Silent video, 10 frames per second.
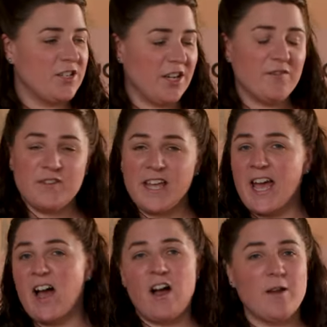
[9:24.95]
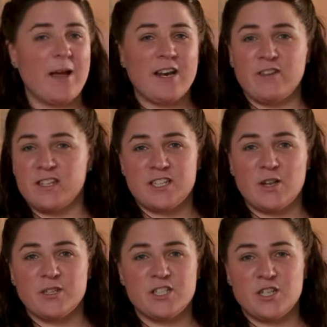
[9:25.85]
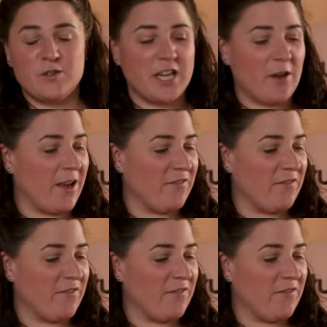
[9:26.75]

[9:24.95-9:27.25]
Don't forget, I'm Anna at The Sewing Studio.